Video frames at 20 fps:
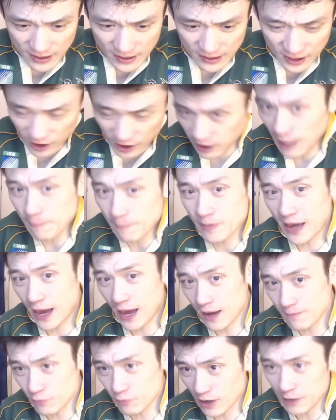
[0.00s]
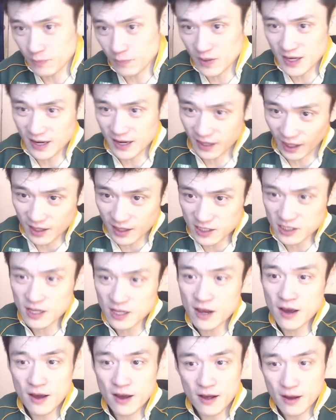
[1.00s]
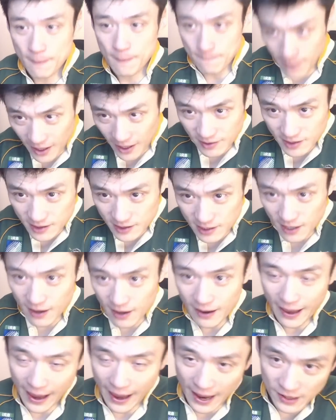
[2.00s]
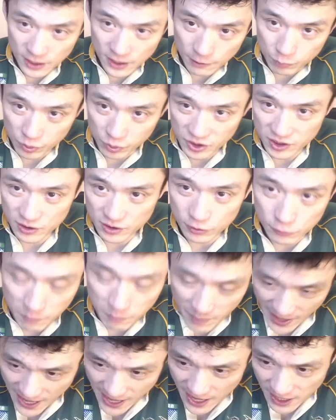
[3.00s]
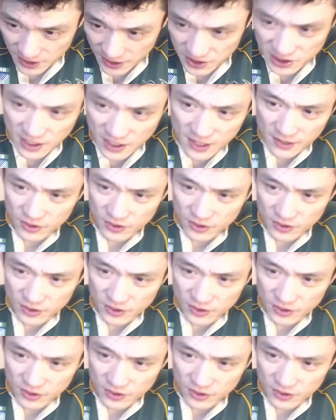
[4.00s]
club game rugby against Munster and the Bristol Bears.